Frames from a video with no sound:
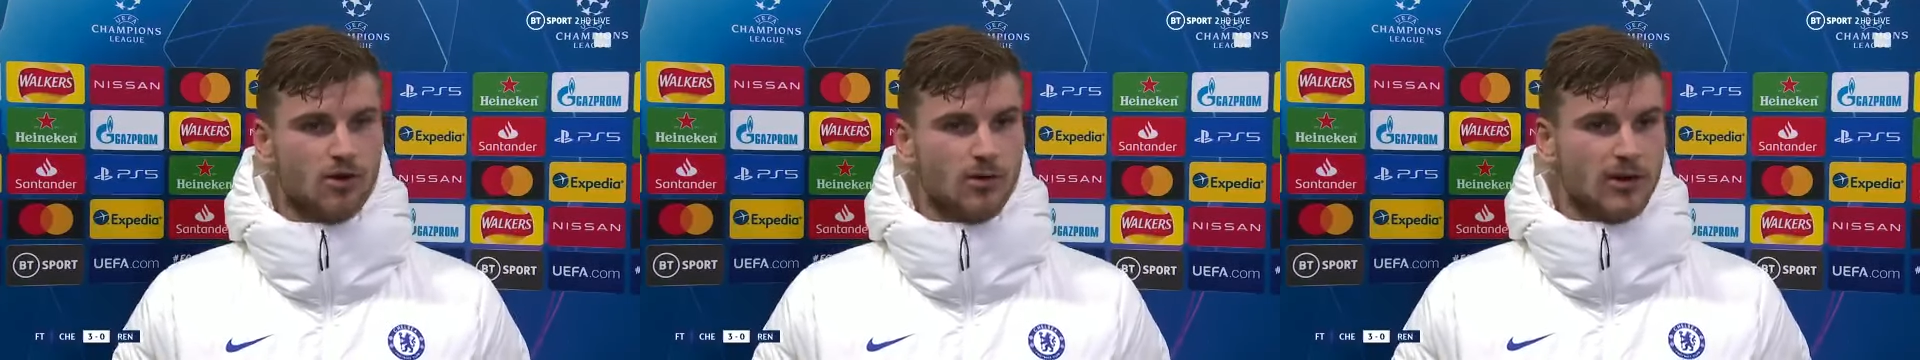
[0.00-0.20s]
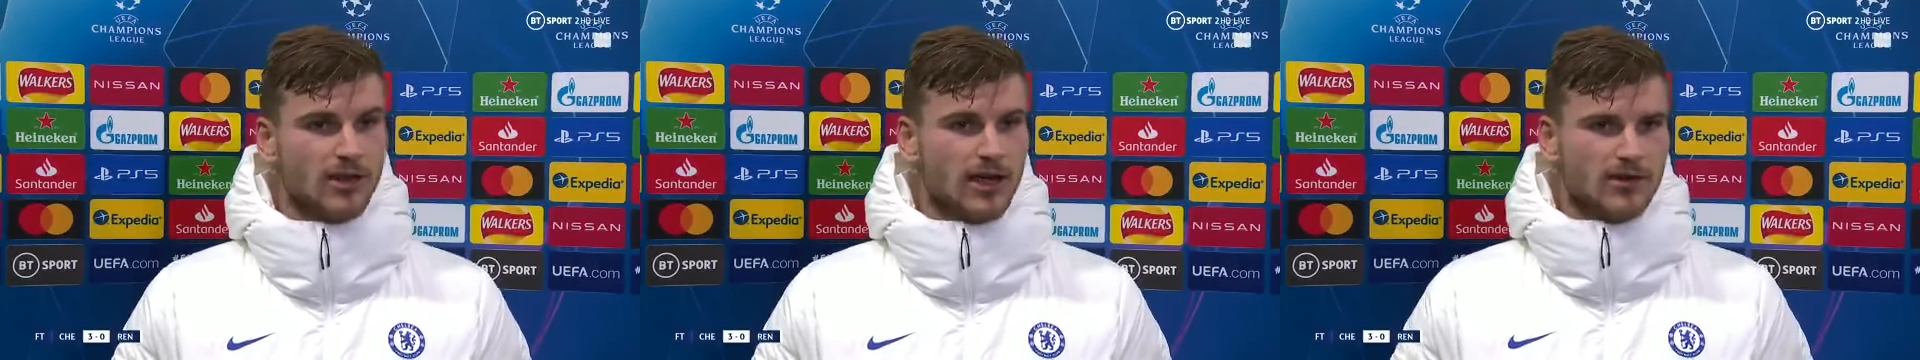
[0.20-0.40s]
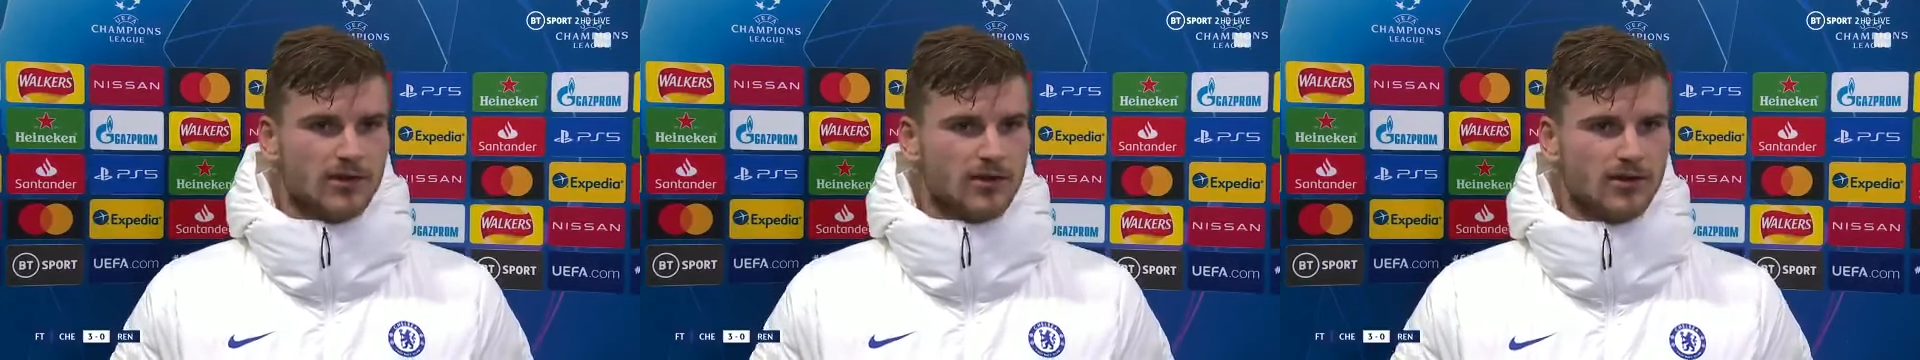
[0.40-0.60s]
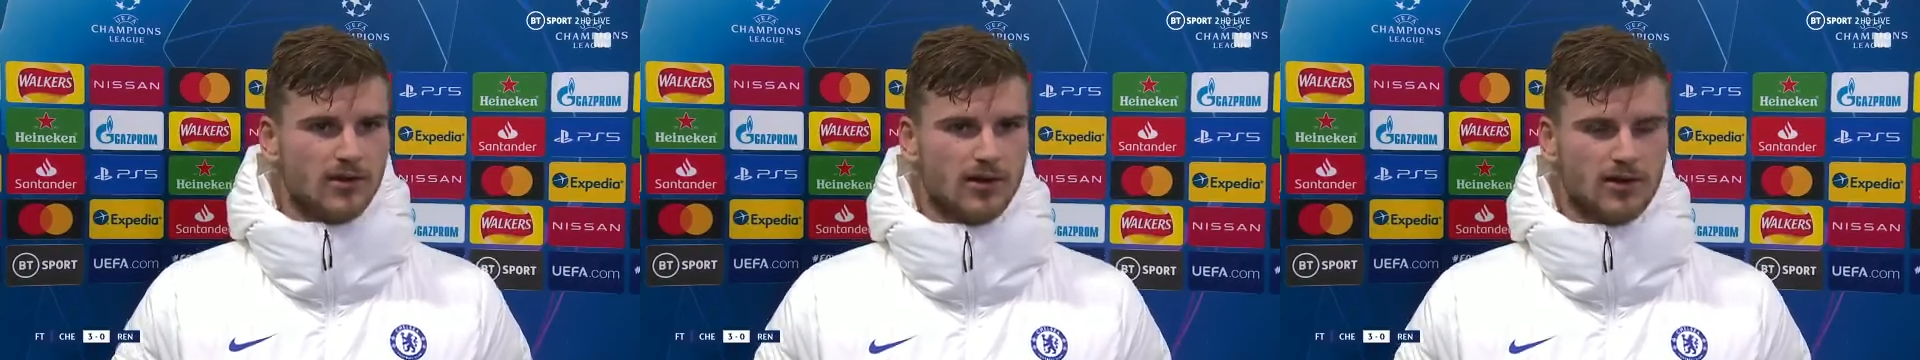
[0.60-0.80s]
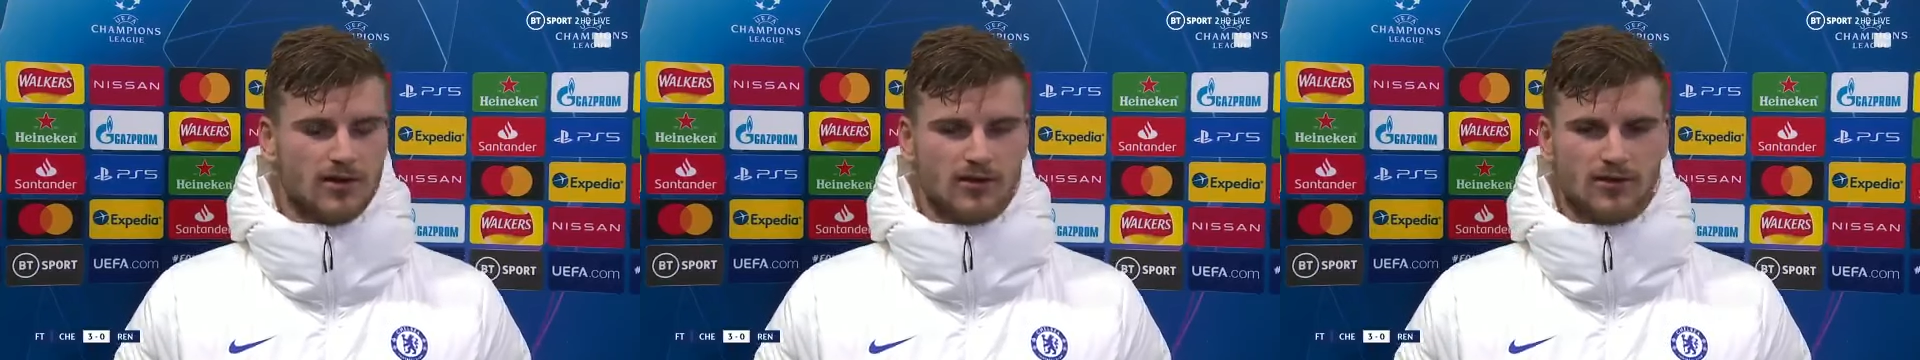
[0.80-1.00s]
cool with that,
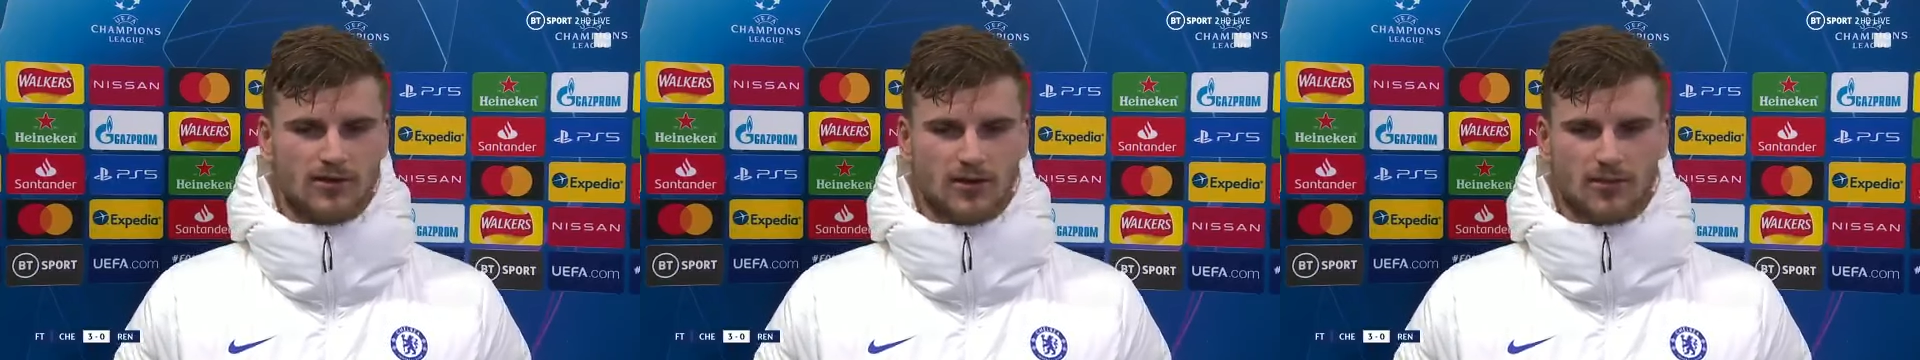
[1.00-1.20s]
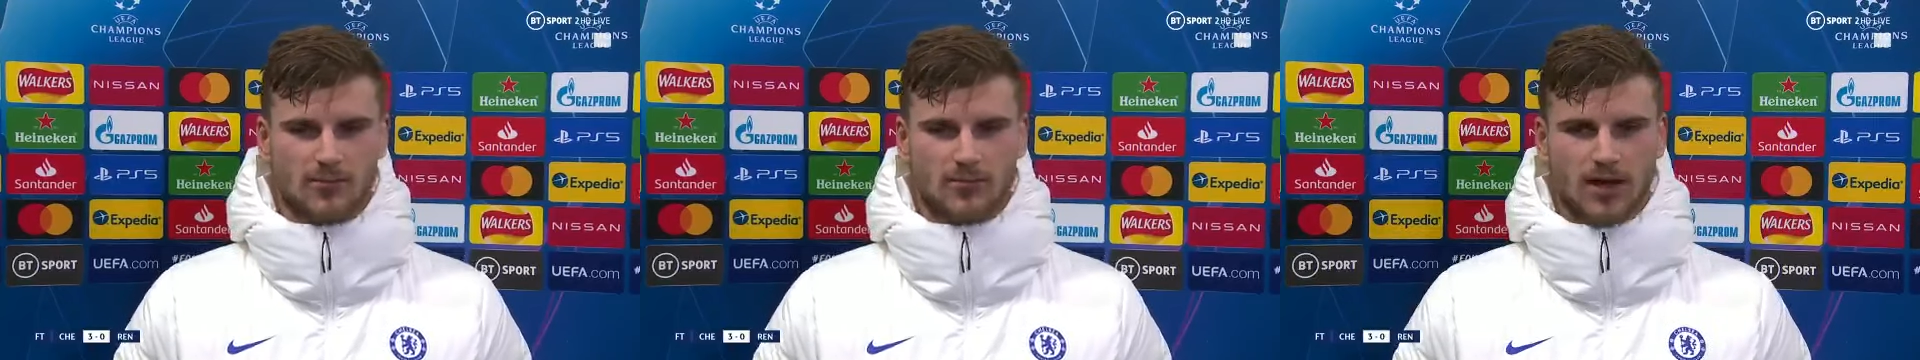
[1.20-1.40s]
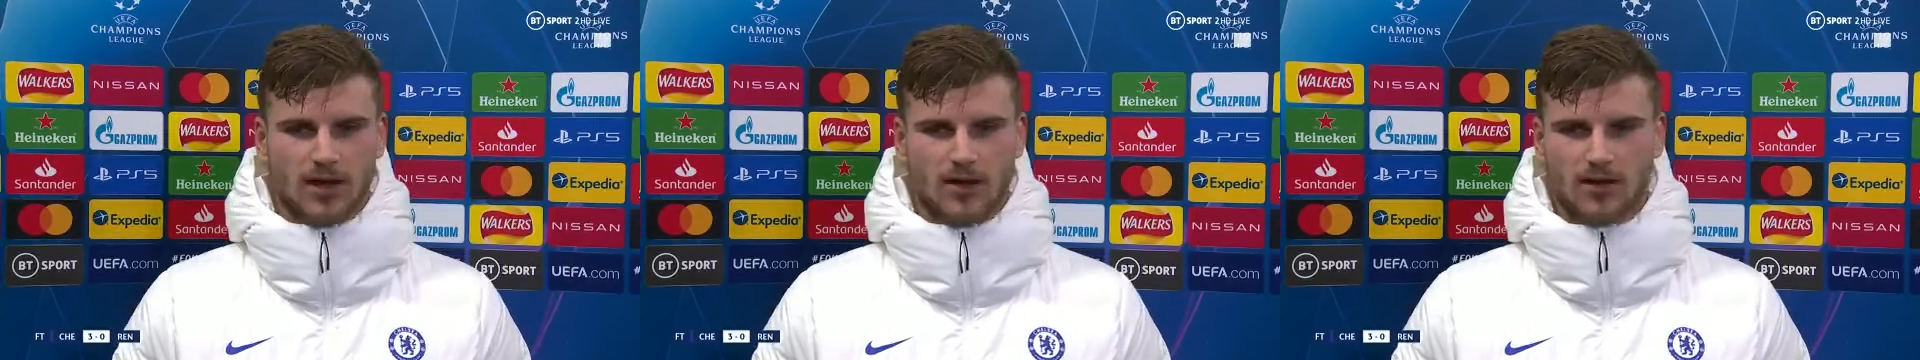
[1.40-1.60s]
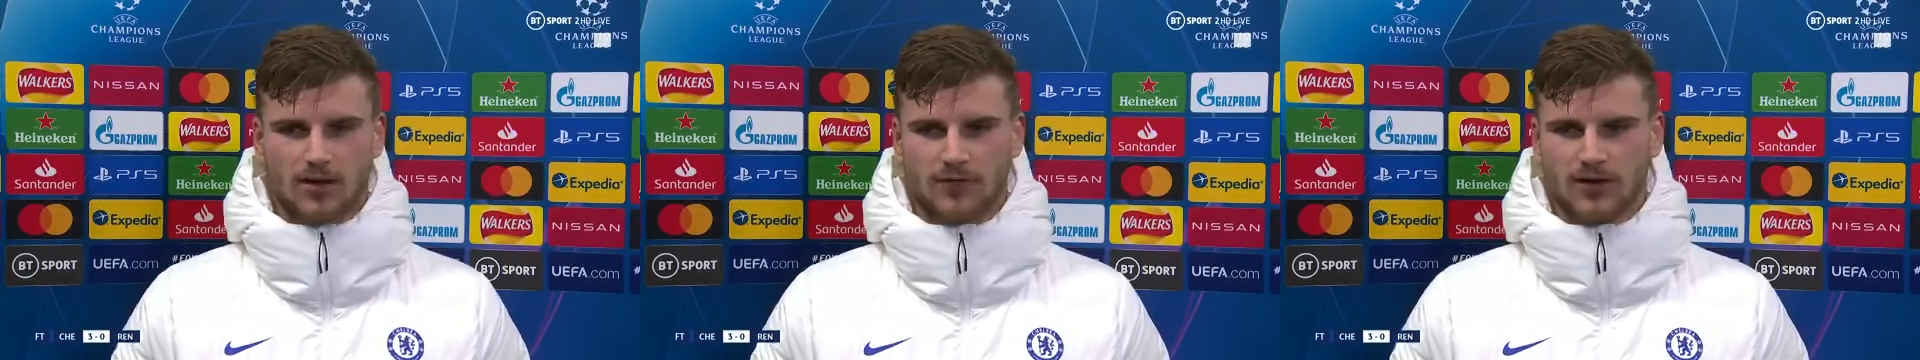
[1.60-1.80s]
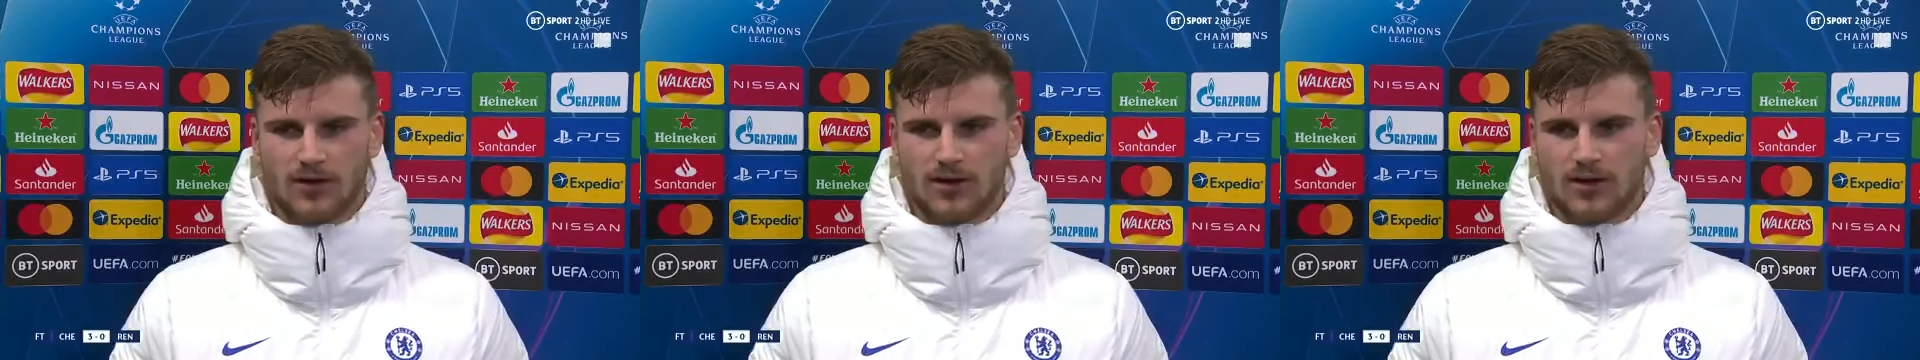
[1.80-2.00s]
and
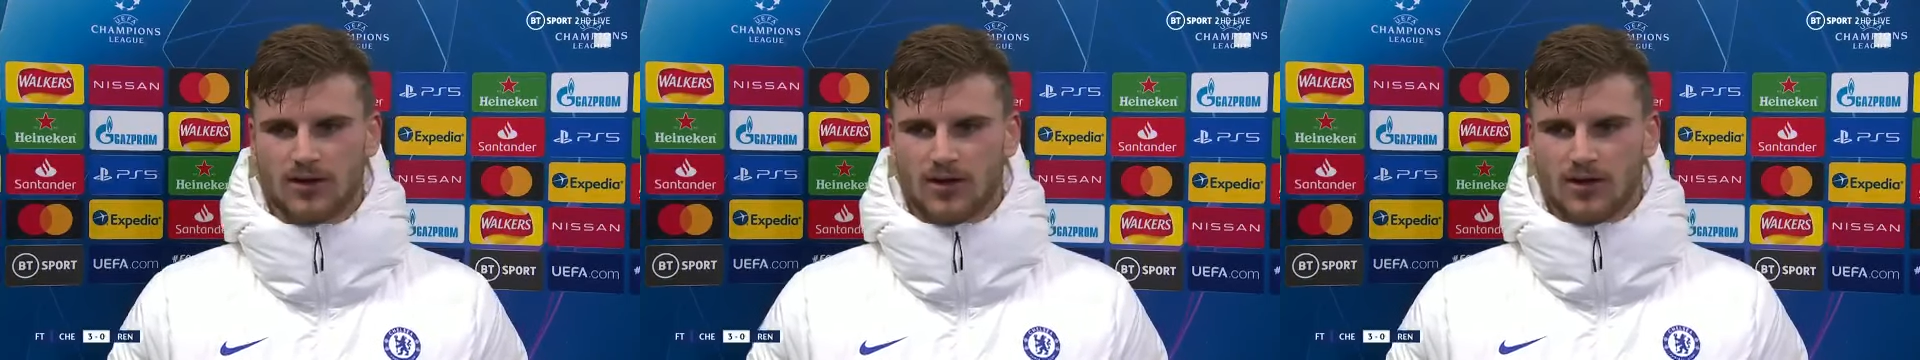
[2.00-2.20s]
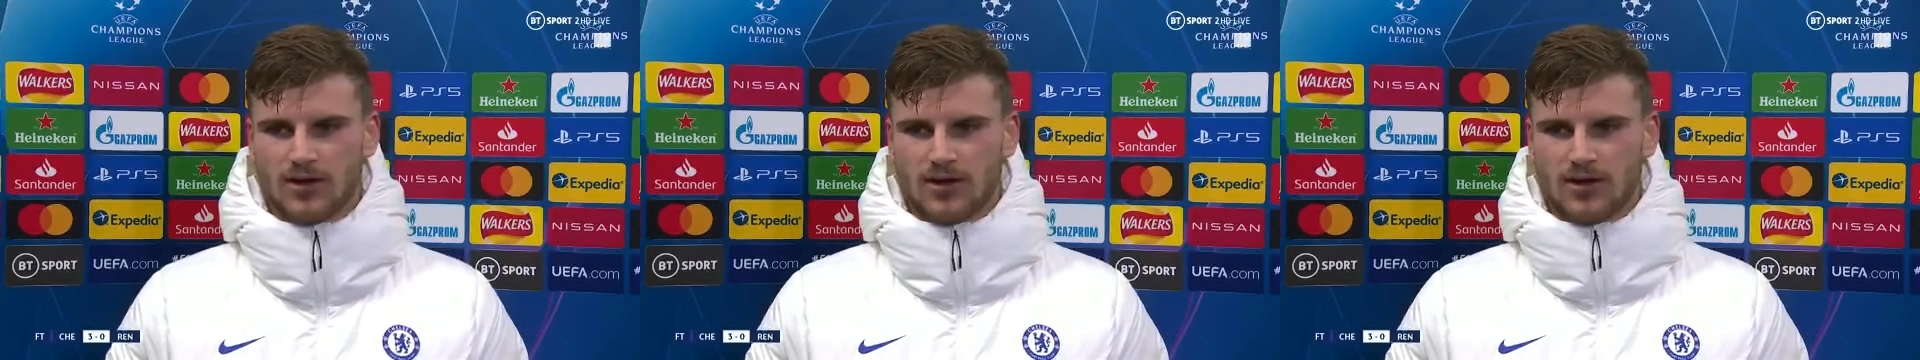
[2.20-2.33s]
I think